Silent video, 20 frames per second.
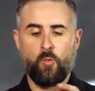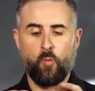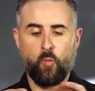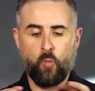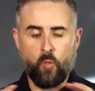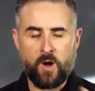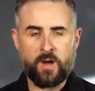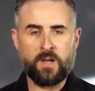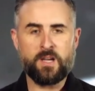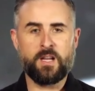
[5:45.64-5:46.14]

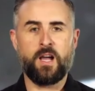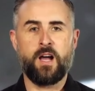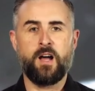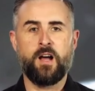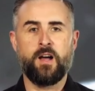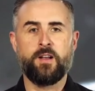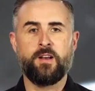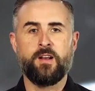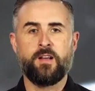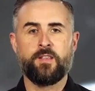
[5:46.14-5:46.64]
one
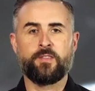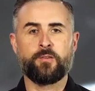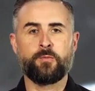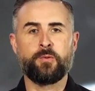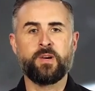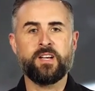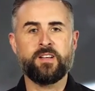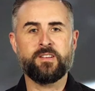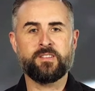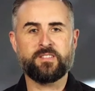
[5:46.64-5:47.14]
God,
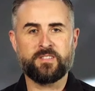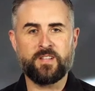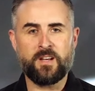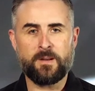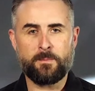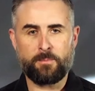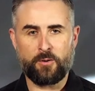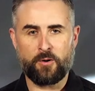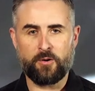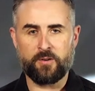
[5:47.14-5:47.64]
three
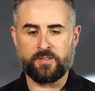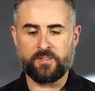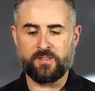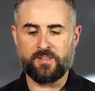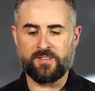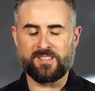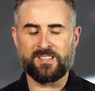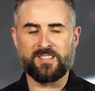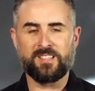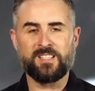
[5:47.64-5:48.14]
distinct
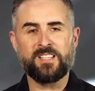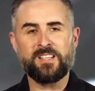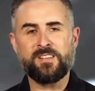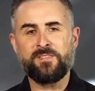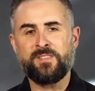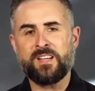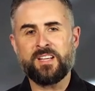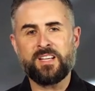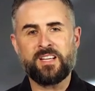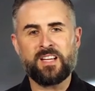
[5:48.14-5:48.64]
persons
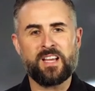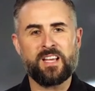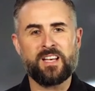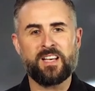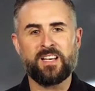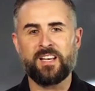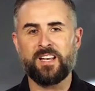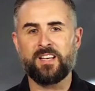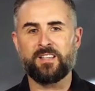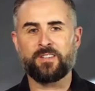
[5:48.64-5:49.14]
living in
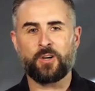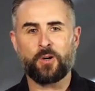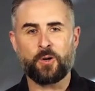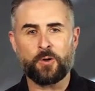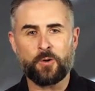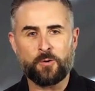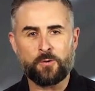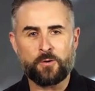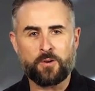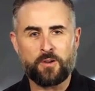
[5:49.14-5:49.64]
an
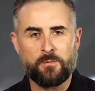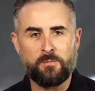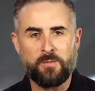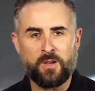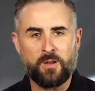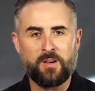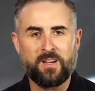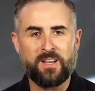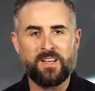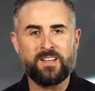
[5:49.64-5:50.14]
eternal
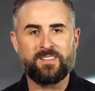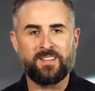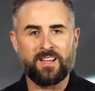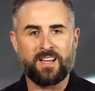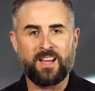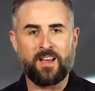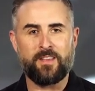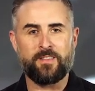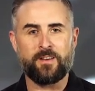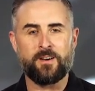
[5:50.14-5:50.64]
community
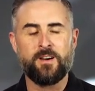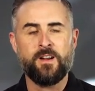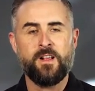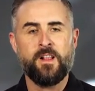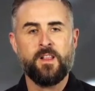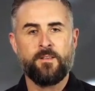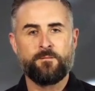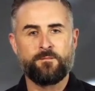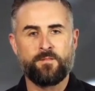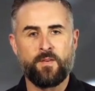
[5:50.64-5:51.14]
together,
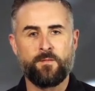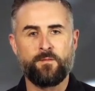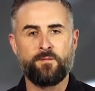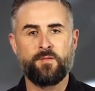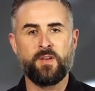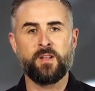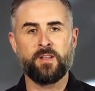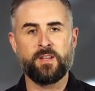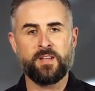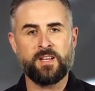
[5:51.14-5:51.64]

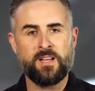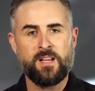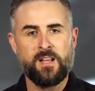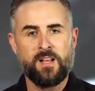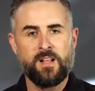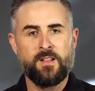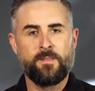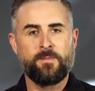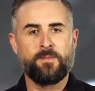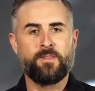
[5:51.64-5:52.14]
fulfilling
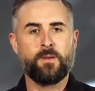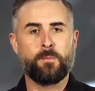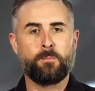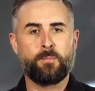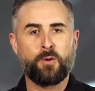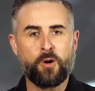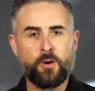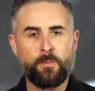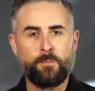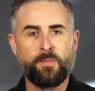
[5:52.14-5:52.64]
the
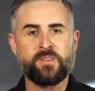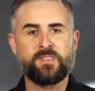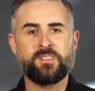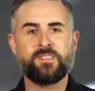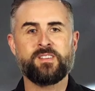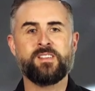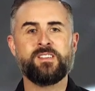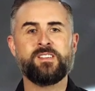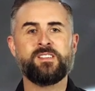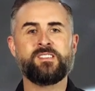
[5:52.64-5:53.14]

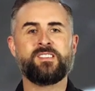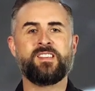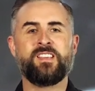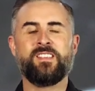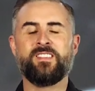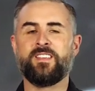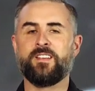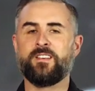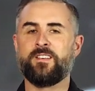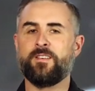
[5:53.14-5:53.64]
purposes,
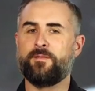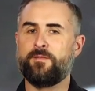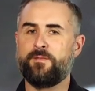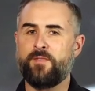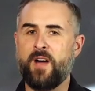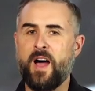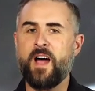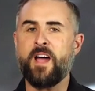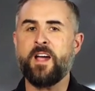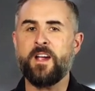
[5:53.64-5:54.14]
the
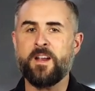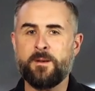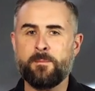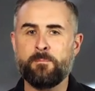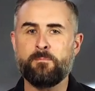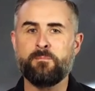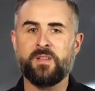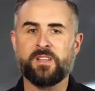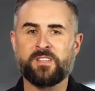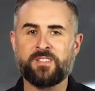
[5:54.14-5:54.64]

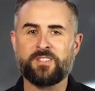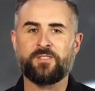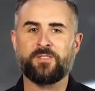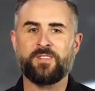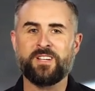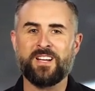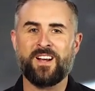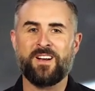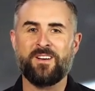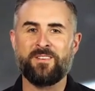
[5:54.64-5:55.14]
divine
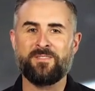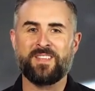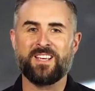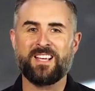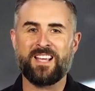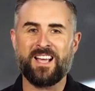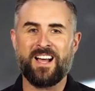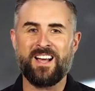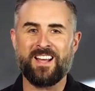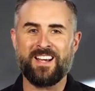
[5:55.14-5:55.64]
mystery of the
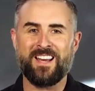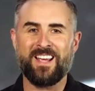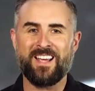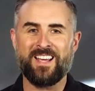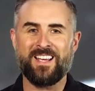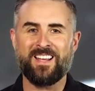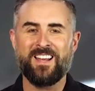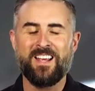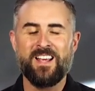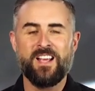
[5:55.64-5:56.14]

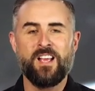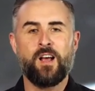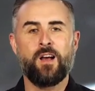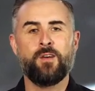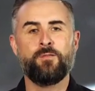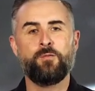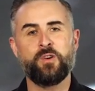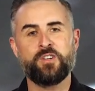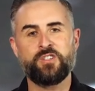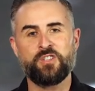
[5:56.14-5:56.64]
Godhead,
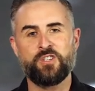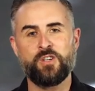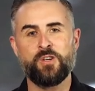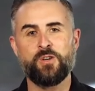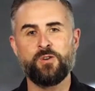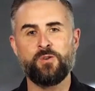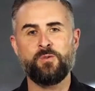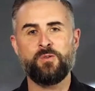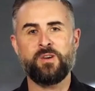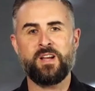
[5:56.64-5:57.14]
of which
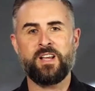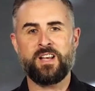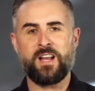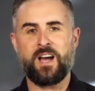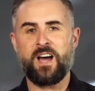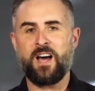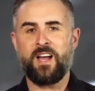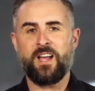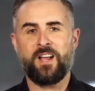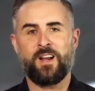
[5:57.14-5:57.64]
you and
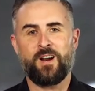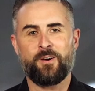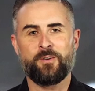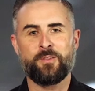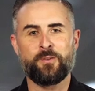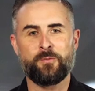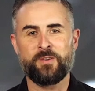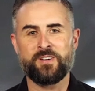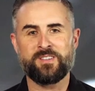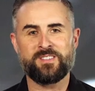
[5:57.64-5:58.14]
I are
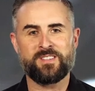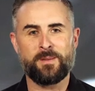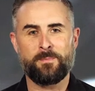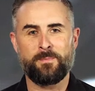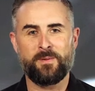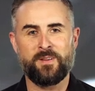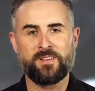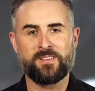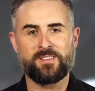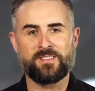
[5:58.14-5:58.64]
the
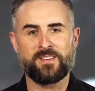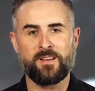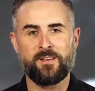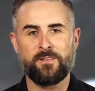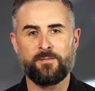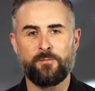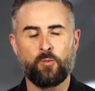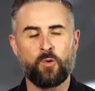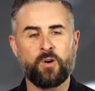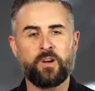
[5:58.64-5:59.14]
recipients
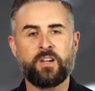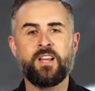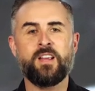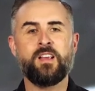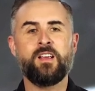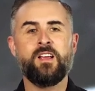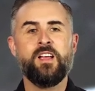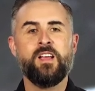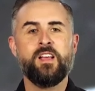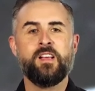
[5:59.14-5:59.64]
of,
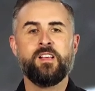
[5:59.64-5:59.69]
working